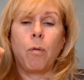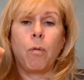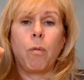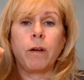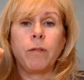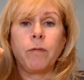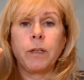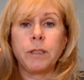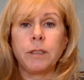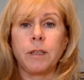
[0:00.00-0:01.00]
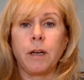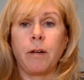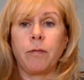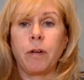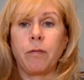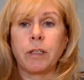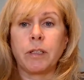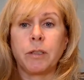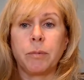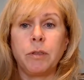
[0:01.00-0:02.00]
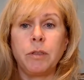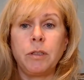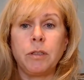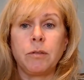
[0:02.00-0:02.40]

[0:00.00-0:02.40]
1 fist of vegetables,